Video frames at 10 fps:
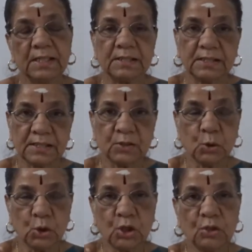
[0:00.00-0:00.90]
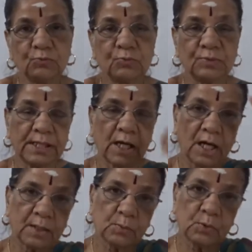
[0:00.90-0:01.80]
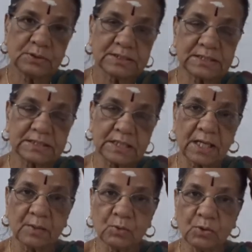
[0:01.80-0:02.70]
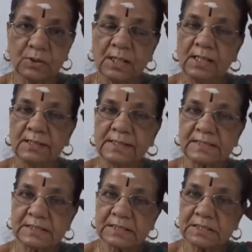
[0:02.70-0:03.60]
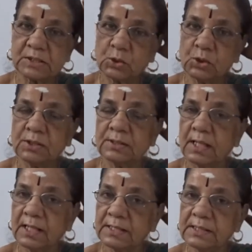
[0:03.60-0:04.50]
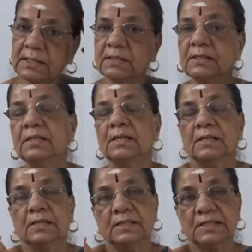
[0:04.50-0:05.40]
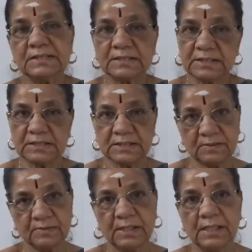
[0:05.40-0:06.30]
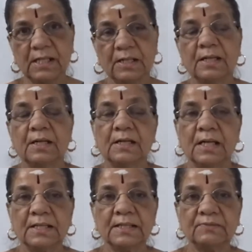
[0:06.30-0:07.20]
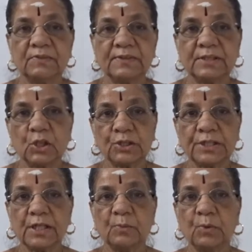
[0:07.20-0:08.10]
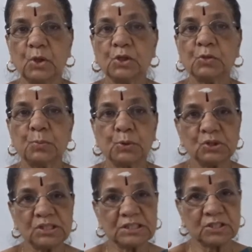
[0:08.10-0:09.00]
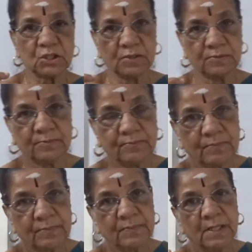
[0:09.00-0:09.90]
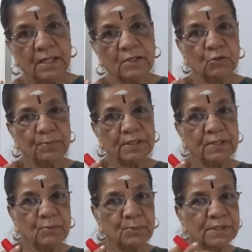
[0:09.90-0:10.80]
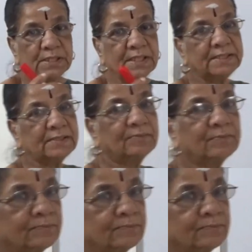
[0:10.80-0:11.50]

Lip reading: Then role of the hormone, sex hormone, testosterone and estrogen. Yeah. And then we were talking about progesterone. I hope you remember that.